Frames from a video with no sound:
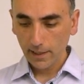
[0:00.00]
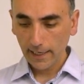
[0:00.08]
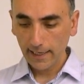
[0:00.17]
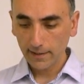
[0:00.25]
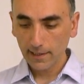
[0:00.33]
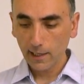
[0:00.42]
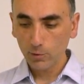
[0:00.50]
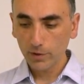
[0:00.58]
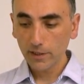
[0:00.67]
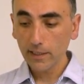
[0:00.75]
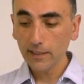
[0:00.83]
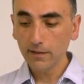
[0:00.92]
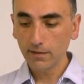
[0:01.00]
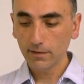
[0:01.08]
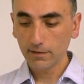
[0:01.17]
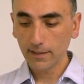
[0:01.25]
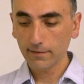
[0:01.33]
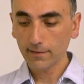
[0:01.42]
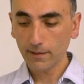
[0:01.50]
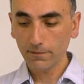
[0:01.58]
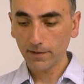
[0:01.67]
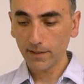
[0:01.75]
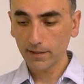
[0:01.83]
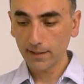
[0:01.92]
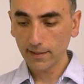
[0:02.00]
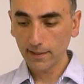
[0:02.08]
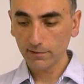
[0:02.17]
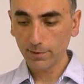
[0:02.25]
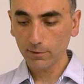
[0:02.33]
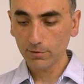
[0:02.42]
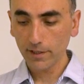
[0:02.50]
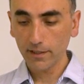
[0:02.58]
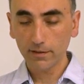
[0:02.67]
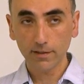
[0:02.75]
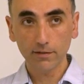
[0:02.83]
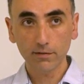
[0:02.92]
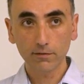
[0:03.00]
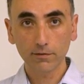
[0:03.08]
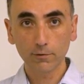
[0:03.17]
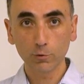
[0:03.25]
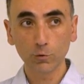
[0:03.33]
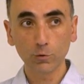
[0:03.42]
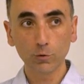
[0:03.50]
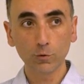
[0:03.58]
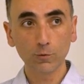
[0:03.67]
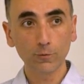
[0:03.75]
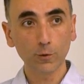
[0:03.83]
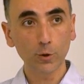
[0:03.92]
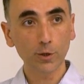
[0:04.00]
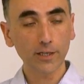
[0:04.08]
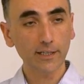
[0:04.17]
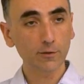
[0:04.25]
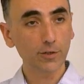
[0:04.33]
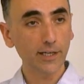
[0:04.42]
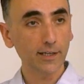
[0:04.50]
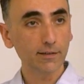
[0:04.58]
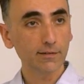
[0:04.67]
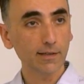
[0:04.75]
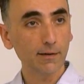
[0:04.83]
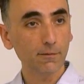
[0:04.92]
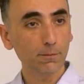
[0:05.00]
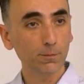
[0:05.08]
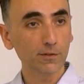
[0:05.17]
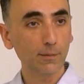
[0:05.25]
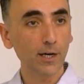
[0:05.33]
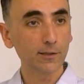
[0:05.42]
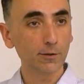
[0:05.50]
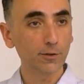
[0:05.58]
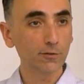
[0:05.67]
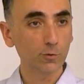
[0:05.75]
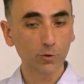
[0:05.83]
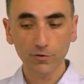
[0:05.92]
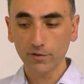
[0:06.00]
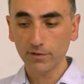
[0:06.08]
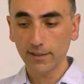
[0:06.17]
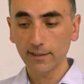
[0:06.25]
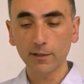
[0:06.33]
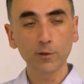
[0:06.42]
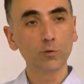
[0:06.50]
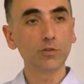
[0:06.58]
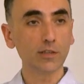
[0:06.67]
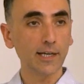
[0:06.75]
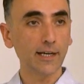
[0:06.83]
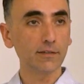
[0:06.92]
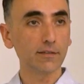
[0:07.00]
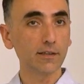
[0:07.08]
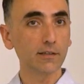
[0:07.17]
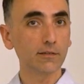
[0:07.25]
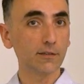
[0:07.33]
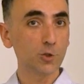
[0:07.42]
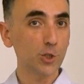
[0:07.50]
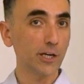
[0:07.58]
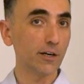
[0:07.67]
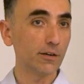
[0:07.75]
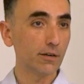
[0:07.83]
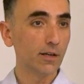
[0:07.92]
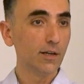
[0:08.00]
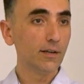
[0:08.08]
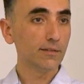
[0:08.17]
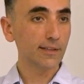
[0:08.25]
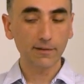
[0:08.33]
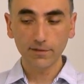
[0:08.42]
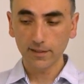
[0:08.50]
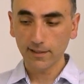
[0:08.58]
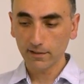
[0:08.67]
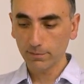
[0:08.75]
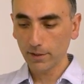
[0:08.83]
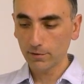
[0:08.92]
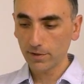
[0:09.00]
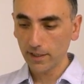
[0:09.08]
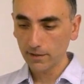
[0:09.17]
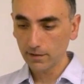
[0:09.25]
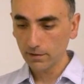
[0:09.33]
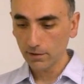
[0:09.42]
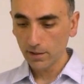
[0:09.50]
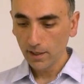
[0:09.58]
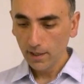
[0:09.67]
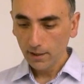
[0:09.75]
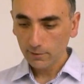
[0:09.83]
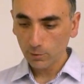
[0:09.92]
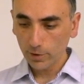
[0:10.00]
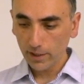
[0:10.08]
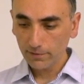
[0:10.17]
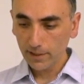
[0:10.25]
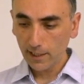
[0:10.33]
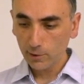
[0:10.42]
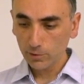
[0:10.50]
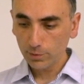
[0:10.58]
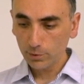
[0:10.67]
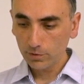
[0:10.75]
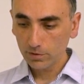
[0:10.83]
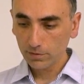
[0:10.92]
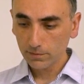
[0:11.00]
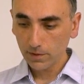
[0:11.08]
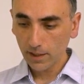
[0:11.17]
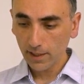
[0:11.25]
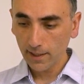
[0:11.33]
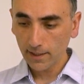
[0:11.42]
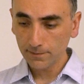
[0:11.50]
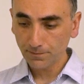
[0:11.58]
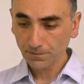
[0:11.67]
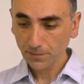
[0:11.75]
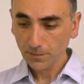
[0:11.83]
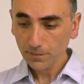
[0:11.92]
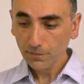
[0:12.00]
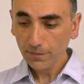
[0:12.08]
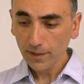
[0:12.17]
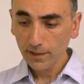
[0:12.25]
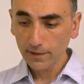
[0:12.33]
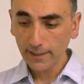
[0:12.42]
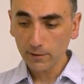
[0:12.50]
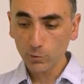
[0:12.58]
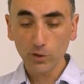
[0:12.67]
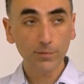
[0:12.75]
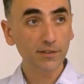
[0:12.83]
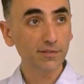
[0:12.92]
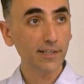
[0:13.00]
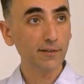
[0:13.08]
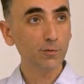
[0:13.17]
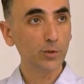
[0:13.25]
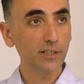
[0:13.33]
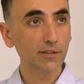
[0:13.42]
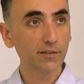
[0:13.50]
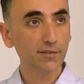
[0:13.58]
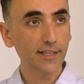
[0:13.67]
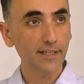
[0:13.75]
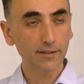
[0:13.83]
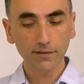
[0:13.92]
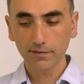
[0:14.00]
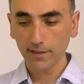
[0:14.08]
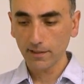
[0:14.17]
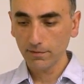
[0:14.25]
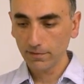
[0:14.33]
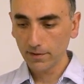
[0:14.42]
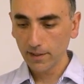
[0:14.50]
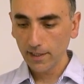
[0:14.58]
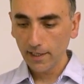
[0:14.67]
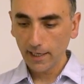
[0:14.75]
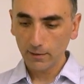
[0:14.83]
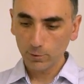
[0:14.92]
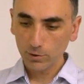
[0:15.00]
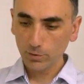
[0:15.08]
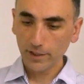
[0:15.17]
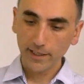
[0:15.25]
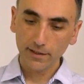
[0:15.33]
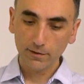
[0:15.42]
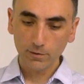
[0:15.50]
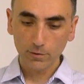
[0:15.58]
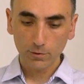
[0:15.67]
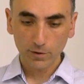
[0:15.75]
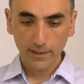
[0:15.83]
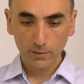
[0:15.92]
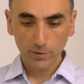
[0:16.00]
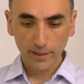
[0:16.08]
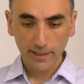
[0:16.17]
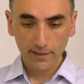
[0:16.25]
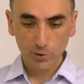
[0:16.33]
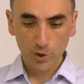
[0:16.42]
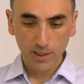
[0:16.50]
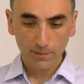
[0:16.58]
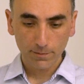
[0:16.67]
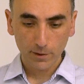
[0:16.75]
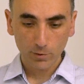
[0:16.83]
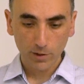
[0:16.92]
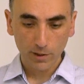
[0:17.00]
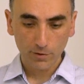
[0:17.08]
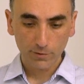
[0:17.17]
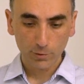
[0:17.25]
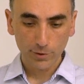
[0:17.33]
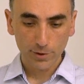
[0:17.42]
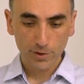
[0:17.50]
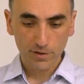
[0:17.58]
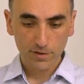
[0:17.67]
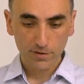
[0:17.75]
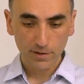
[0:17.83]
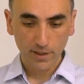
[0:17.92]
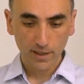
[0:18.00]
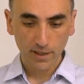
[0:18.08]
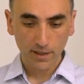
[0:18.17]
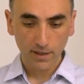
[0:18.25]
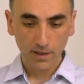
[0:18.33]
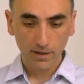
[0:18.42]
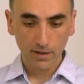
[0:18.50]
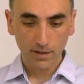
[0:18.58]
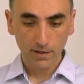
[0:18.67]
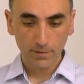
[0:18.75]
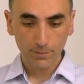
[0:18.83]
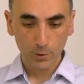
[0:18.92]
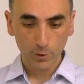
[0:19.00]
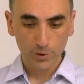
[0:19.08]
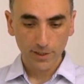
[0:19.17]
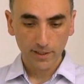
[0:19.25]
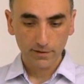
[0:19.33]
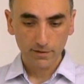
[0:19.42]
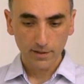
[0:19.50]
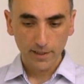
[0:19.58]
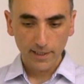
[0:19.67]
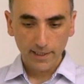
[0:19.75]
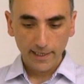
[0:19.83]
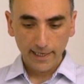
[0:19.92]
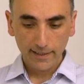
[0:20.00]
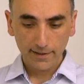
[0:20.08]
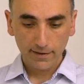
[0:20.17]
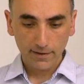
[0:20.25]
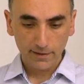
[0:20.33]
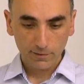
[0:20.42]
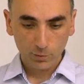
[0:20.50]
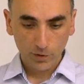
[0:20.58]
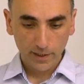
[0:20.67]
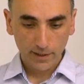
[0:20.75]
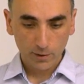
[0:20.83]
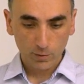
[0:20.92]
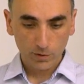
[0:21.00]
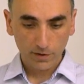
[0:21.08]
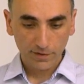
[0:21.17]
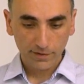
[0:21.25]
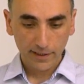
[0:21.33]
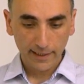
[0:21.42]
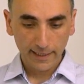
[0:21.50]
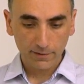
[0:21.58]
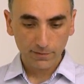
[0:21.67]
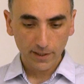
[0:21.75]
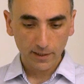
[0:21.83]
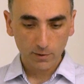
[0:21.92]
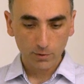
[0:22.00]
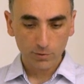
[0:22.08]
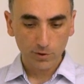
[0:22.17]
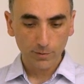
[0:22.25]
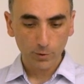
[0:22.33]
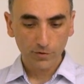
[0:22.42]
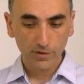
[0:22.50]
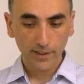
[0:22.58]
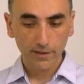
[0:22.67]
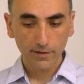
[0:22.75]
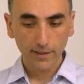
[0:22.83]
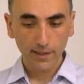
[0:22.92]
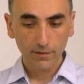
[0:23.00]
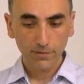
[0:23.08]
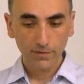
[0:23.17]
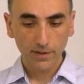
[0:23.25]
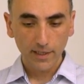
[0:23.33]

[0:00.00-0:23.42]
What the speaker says: And now we need that something that has been created to work and create some other resources that are utilizing the shared stuff that has been created here. So we have the output that will be saved within the state itself. And what we can do, then we can jump into our storages project. And in this one, you will see a file called remote state TF.